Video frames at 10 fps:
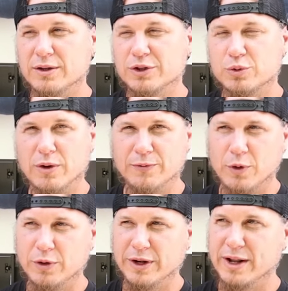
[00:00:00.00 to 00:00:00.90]
the 12
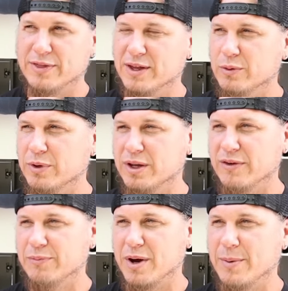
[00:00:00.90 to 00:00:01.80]
volt, and I think we
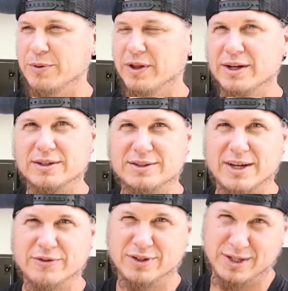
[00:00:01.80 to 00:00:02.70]
have populated
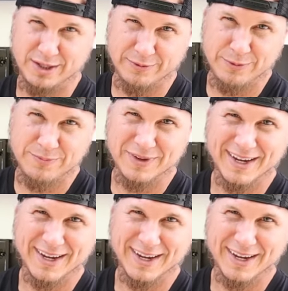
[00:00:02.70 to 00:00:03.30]
17 of them.